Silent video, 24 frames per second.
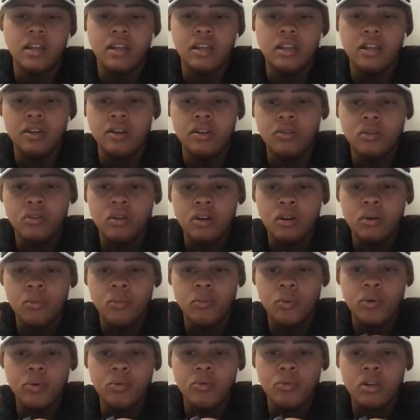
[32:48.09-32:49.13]
and
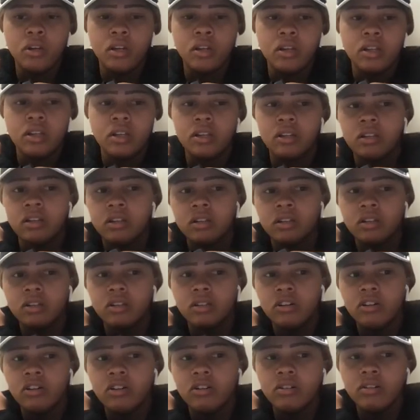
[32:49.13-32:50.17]
where you can
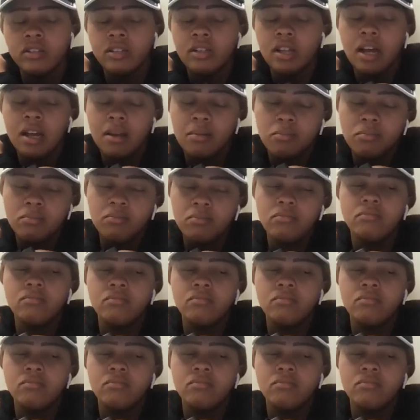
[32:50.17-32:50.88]
stop